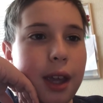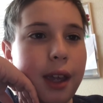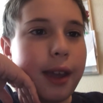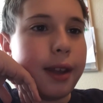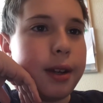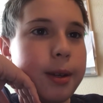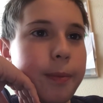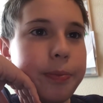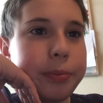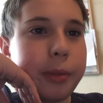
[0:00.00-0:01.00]
and
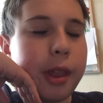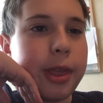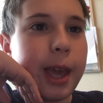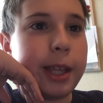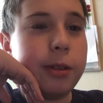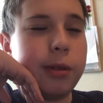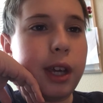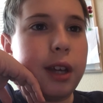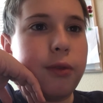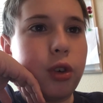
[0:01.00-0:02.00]
thank you
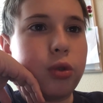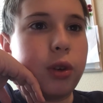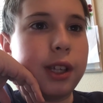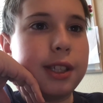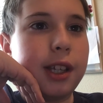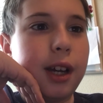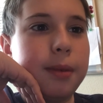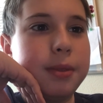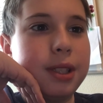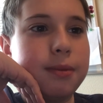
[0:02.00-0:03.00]
again for 20
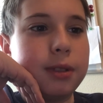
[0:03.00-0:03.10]
subs.